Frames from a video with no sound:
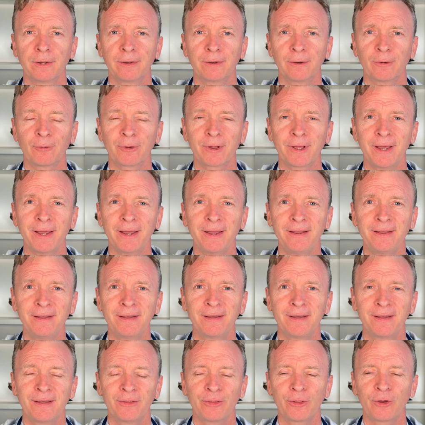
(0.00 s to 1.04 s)
Okay,
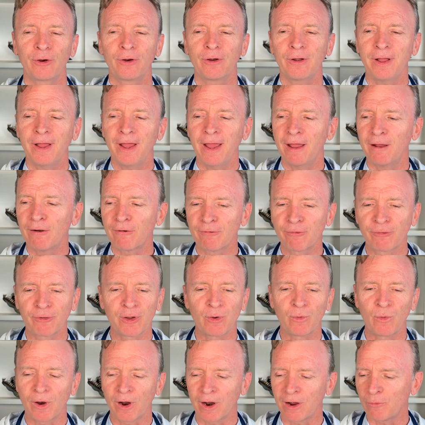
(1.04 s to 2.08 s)
they're
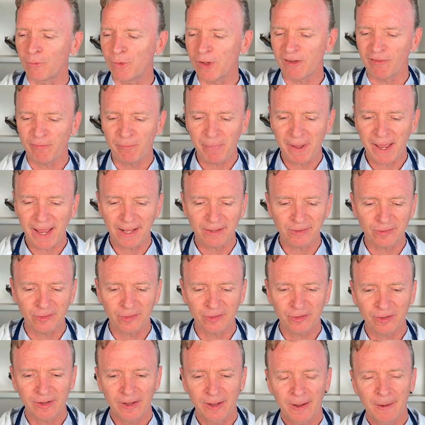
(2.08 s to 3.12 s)
everywhere. If we have
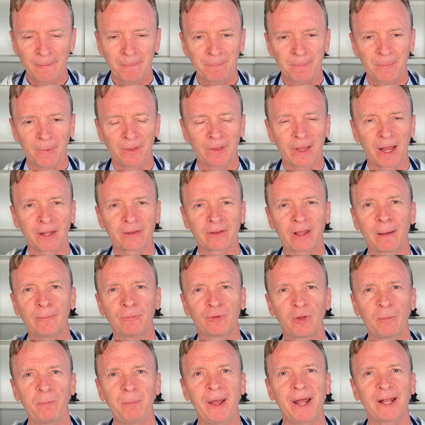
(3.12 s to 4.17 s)
pets, a lot of times
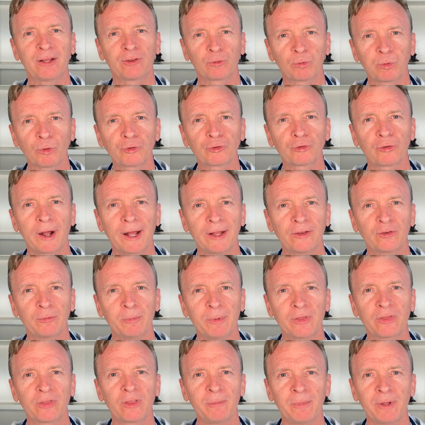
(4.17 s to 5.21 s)
the pets will
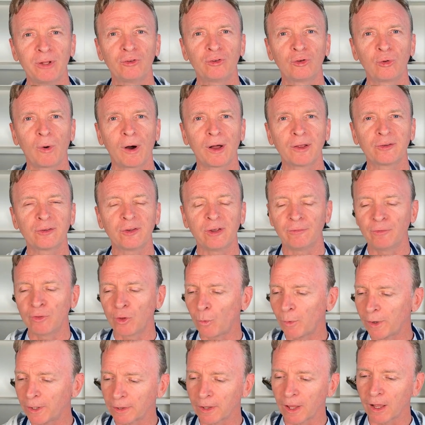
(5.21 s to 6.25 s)
transmit them into us, even though
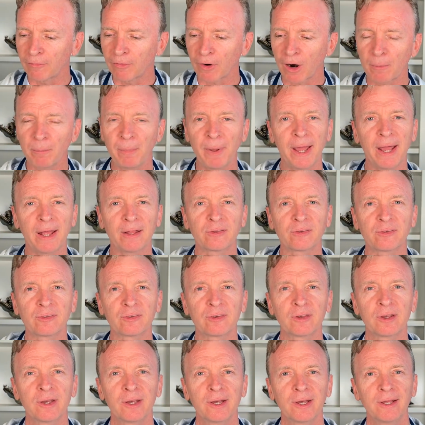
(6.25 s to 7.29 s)
we love our
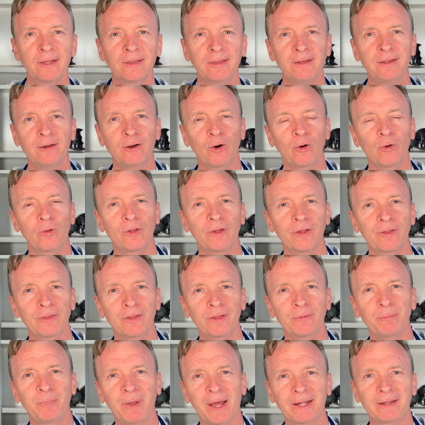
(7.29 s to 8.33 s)
pets you know, the, the
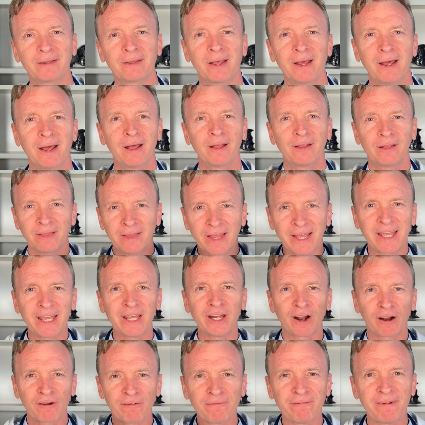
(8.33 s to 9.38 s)
pet
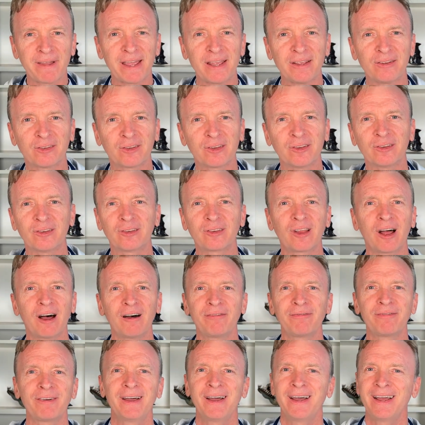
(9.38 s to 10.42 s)
licking our face and
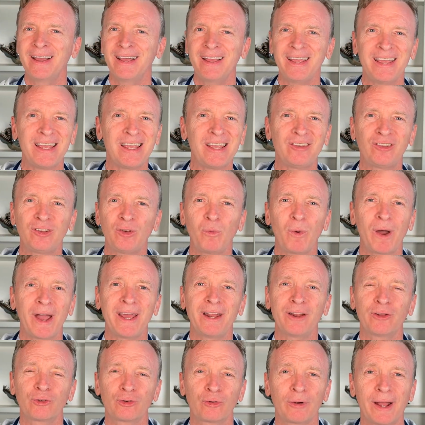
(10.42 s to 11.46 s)
stuff. Easy way
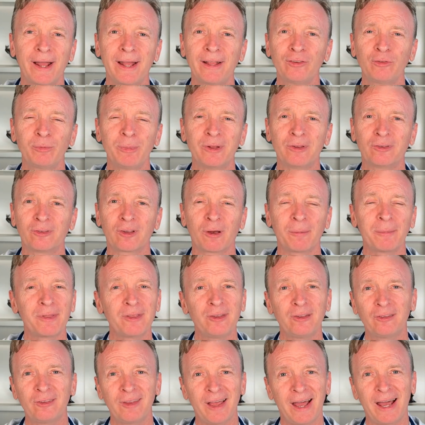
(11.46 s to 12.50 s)
to transmit some of
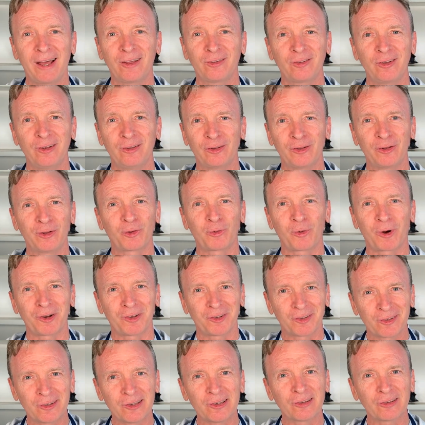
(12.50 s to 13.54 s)
these nasties into our
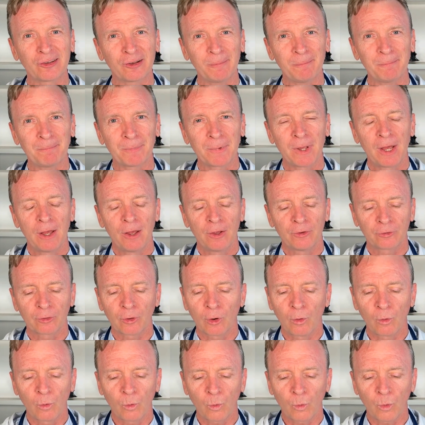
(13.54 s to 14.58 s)
system.
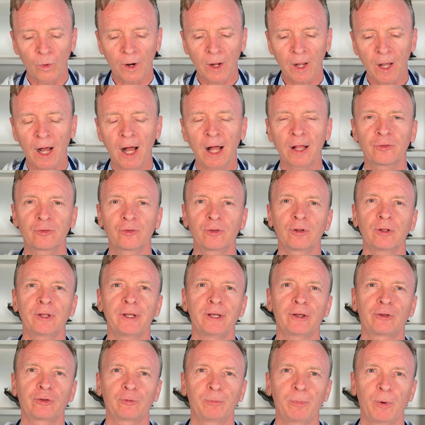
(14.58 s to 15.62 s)
So we're constantly
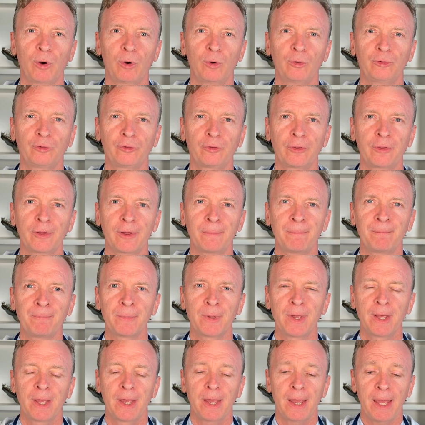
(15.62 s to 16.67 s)
exposed to them.
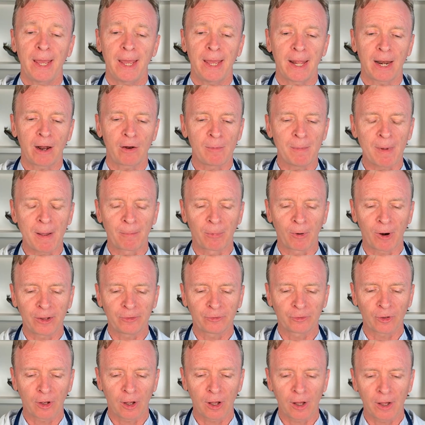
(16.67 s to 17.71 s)
And I remember I
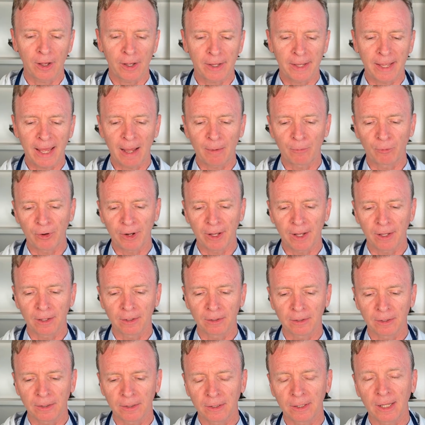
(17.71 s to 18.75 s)
saw
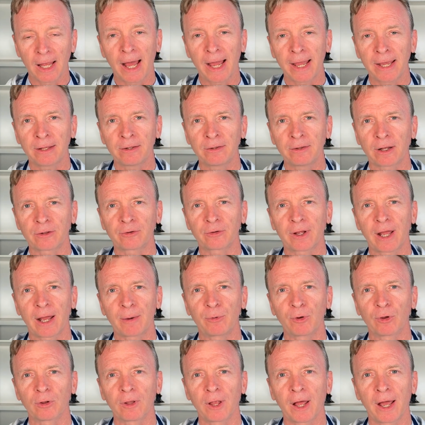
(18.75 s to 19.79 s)
Gabrielle Lyon, Dr.
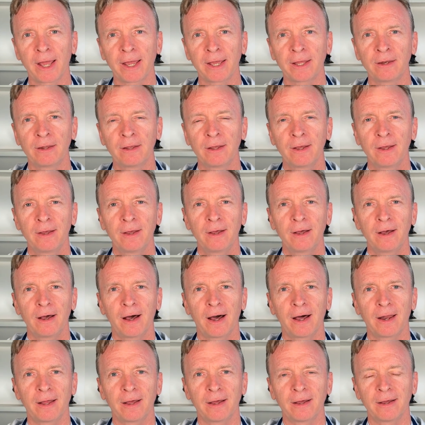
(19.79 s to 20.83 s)
Gabrielle Lyon,
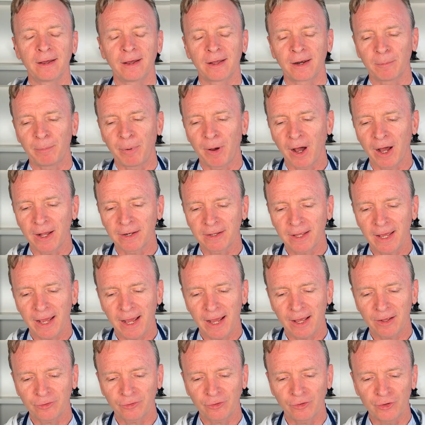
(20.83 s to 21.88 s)
on a, on a
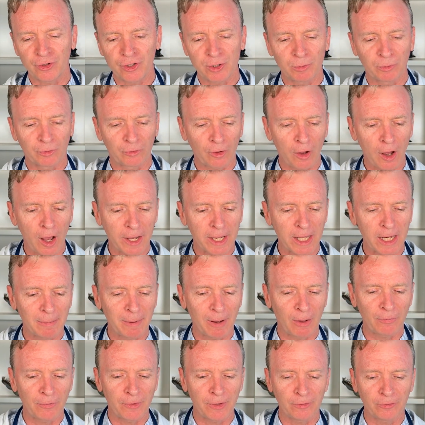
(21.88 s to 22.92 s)
podcast, and she was talking
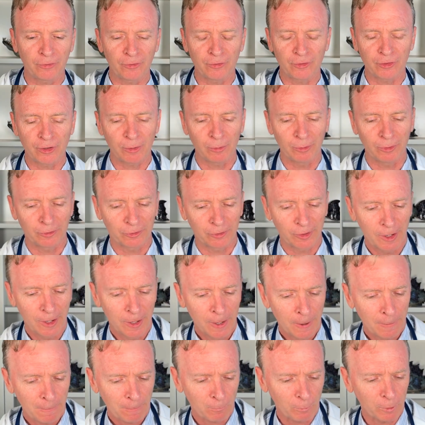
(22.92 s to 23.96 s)
about this and she was
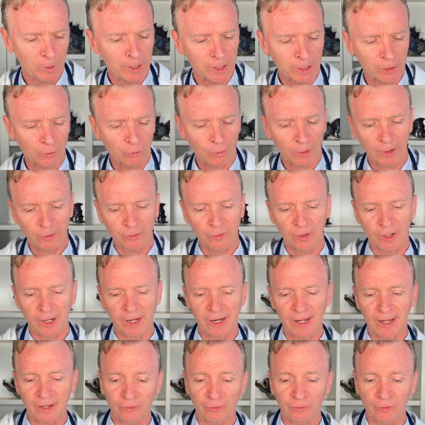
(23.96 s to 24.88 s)
really interested in it.